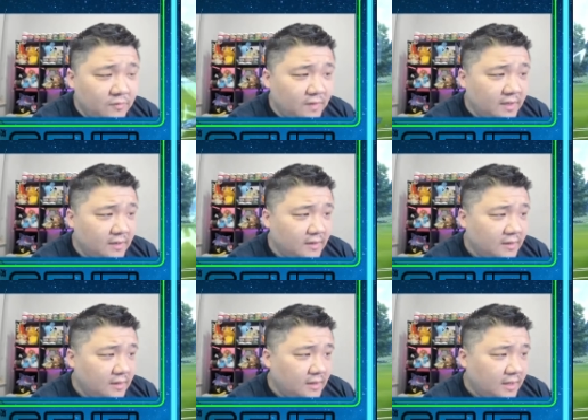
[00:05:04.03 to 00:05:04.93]
yet,
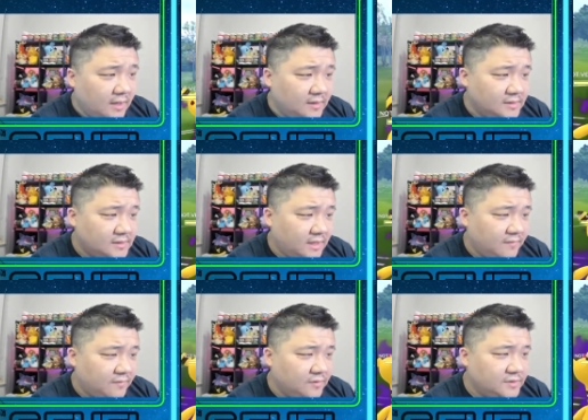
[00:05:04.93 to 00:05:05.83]
and this
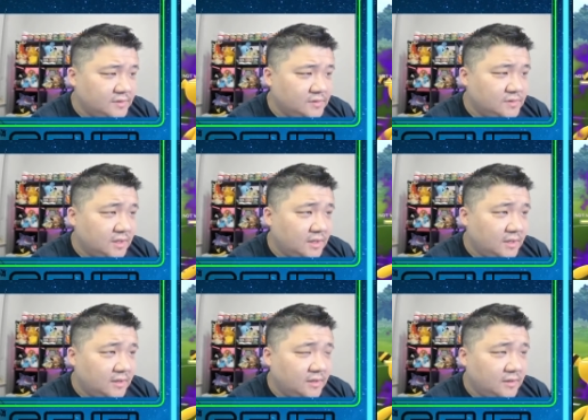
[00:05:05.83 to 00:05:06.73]
Ampharos is
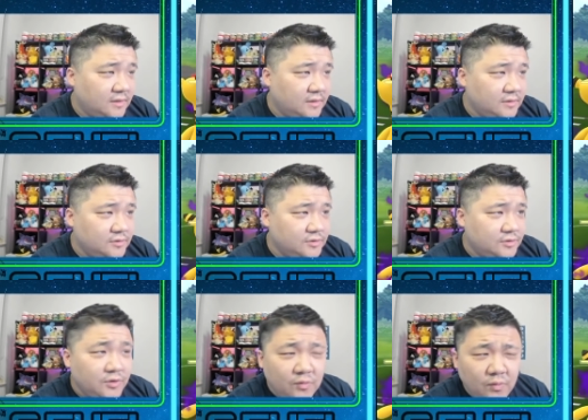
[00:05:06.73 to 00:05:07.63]
uh,
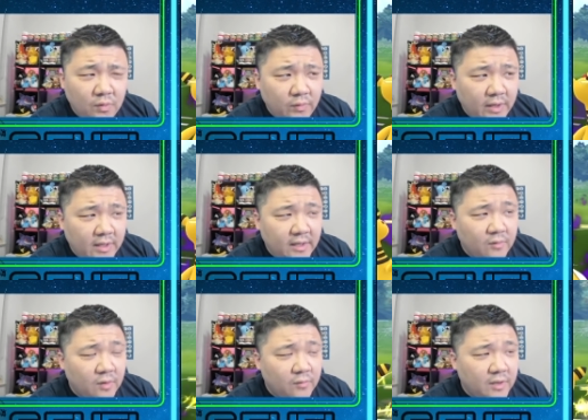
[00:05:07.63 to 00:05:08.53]
two away,
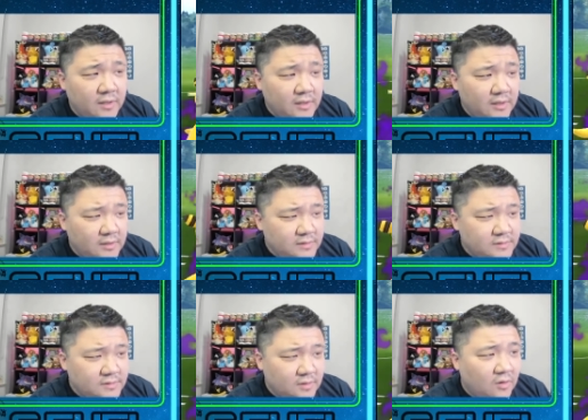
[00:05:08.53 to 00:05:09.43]
one away.
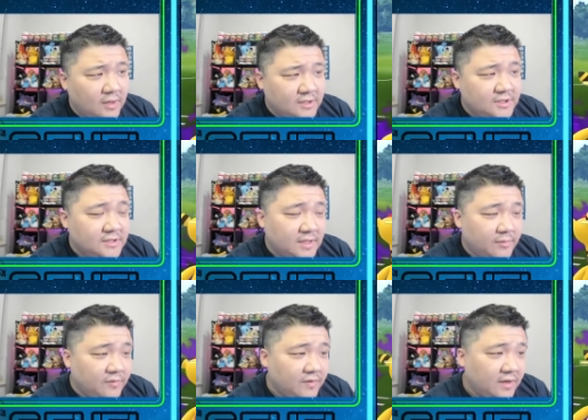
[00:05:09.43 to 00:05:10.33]
So, oh, actually, is that a
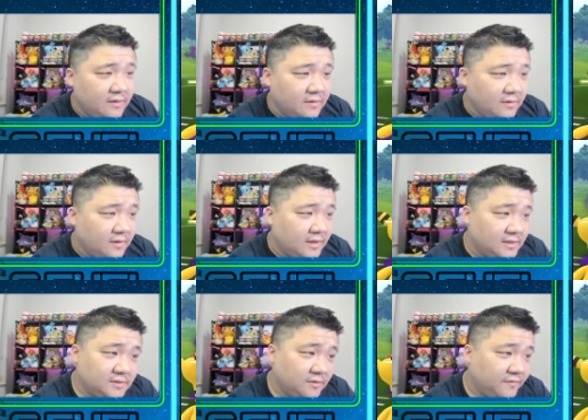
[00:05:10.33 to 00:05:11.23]
move? Okay. Okay, that's
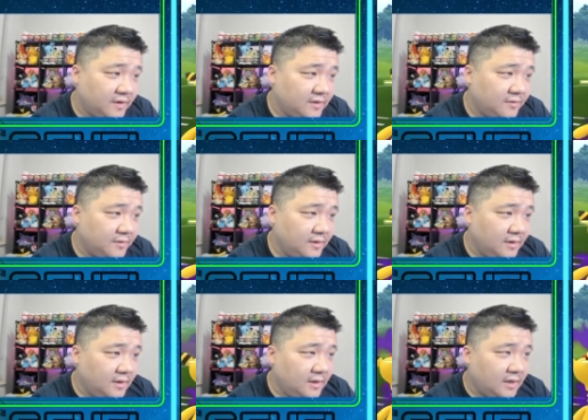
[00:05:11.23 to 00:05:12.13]
totally fine though.
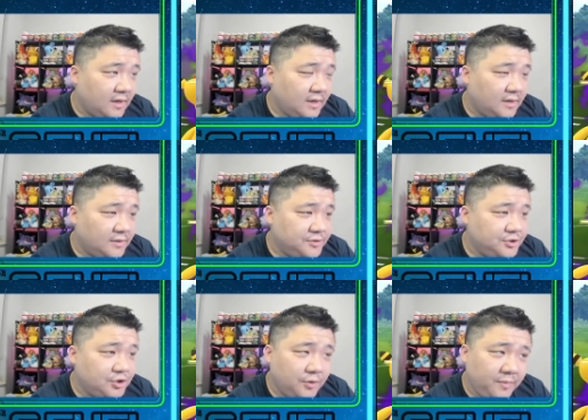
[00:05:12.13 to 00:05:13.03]
Uh,
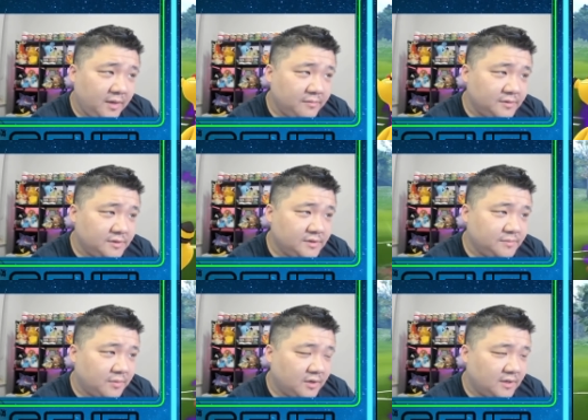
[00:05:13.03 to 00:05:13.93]
should be able to
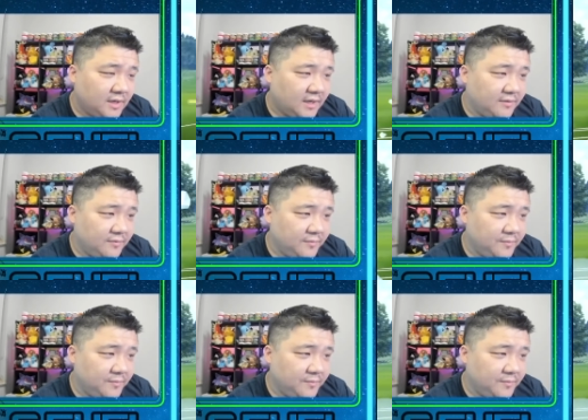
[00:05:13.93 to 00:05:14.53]
spark down.